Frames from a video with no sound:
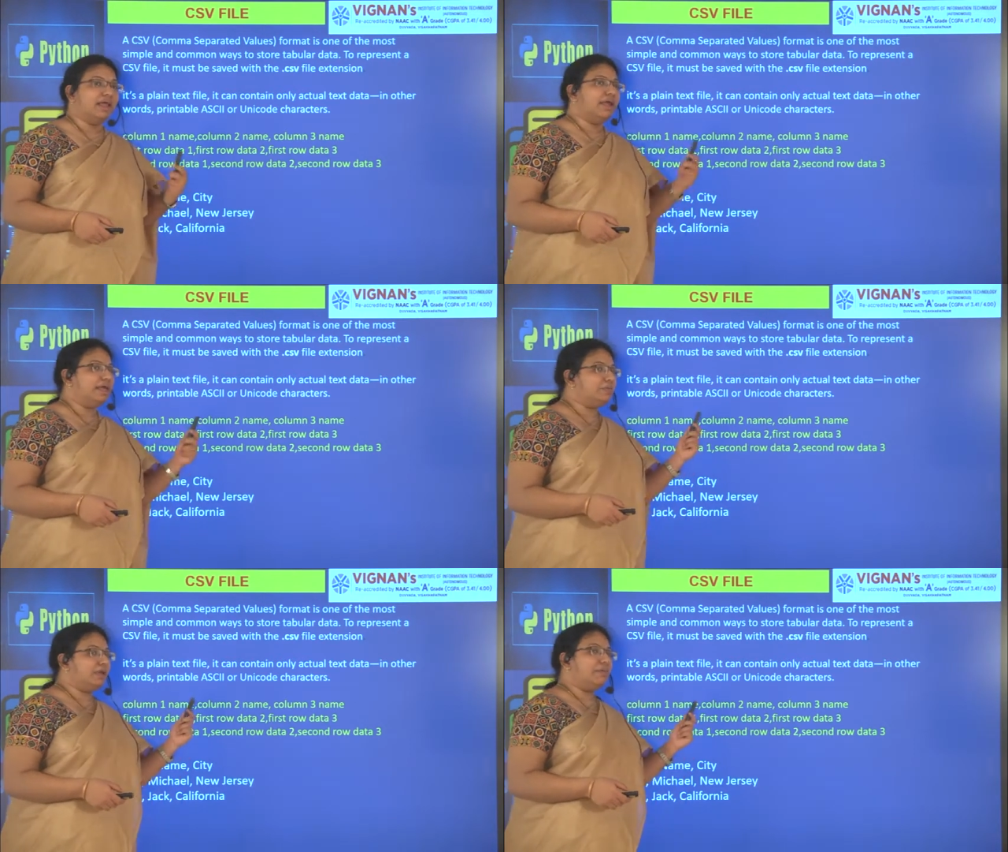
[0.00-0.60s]

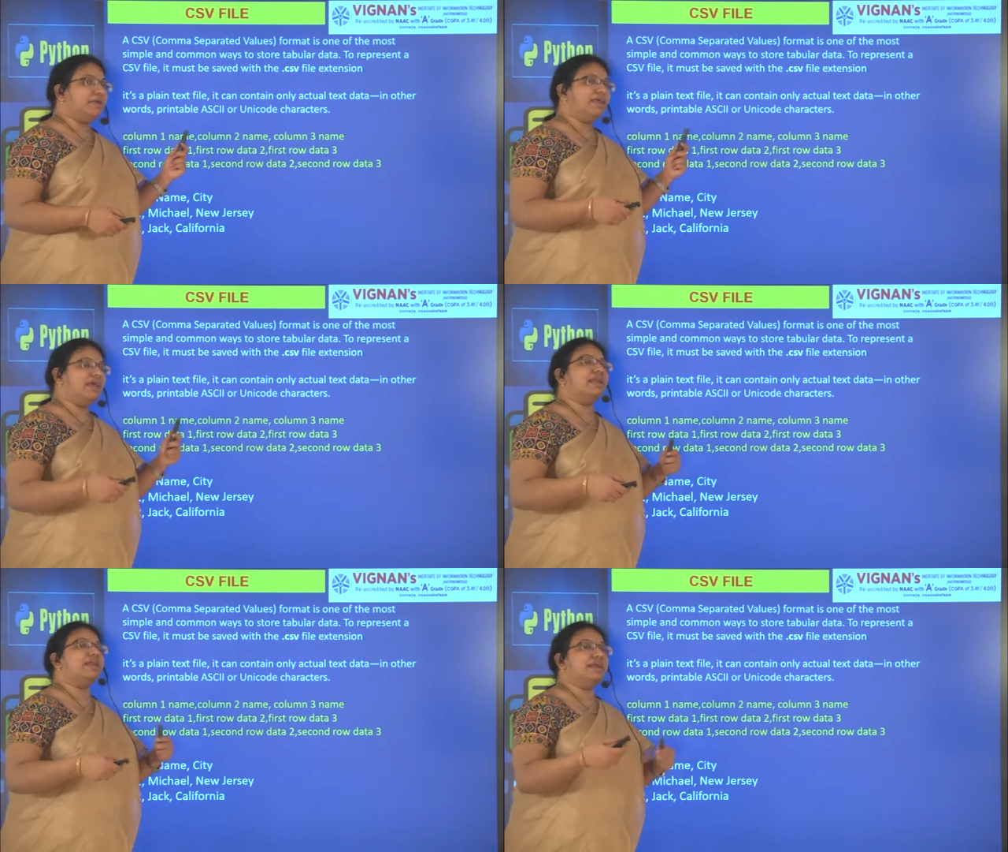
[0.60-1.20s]
it may be
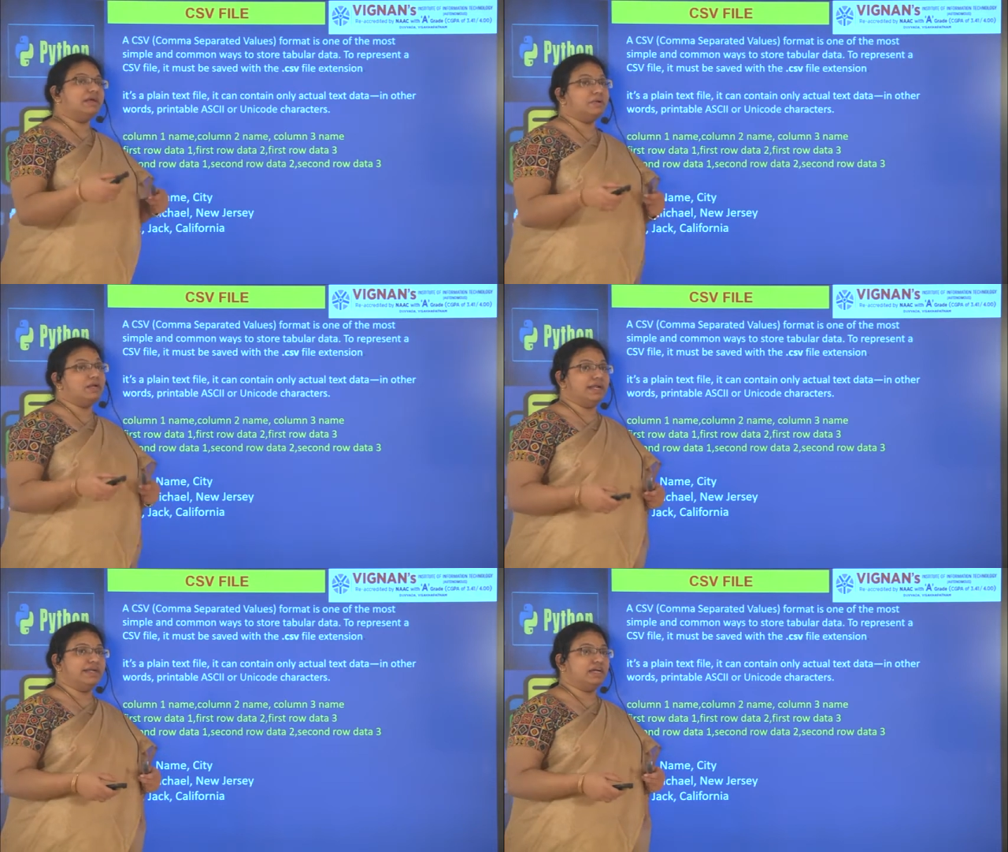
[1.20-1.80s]
a readable
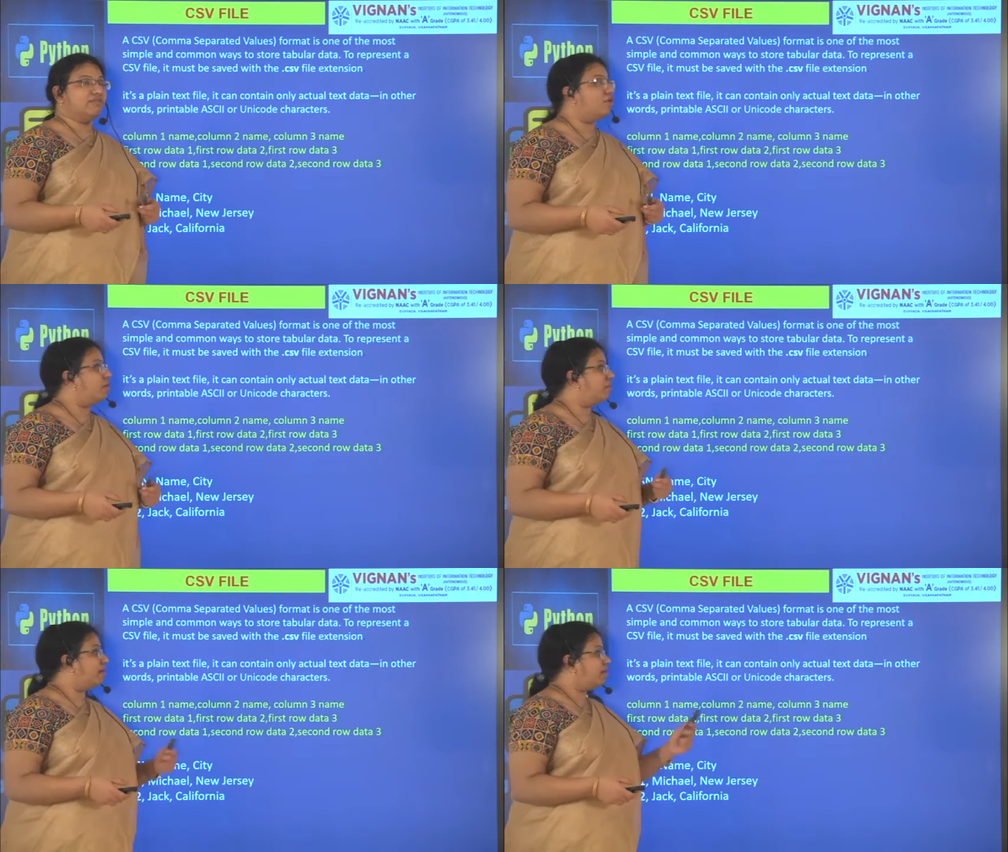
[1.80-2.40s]
data
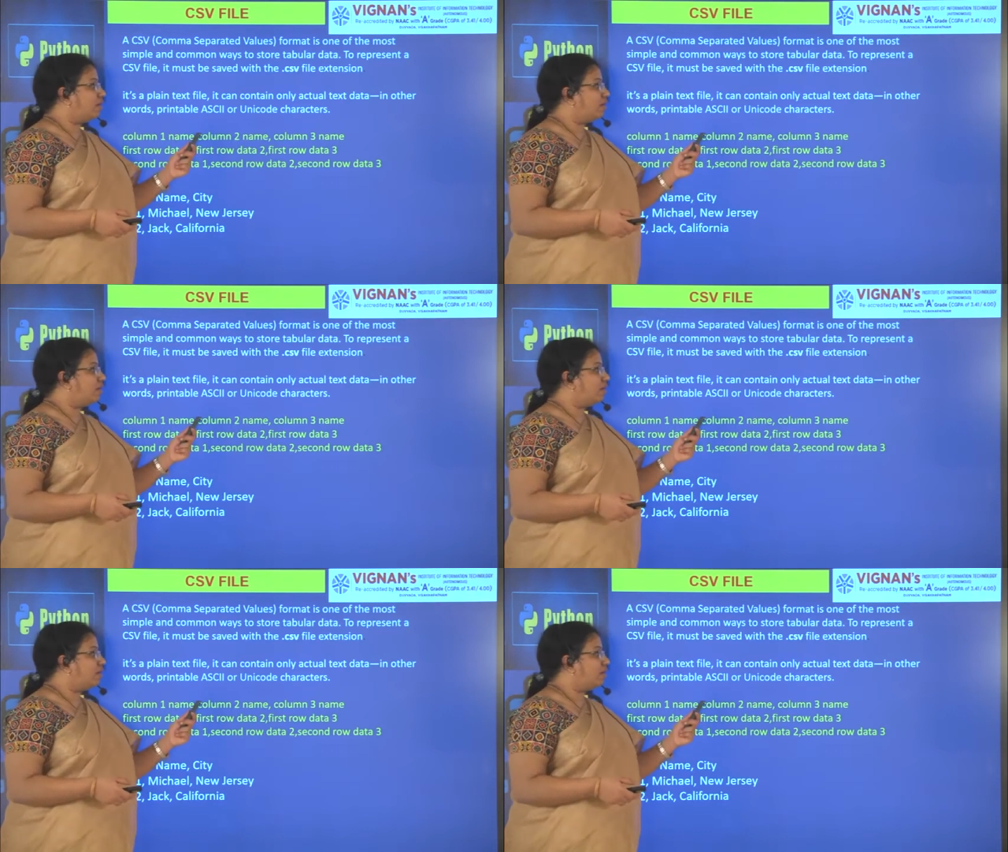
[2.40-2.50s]
format.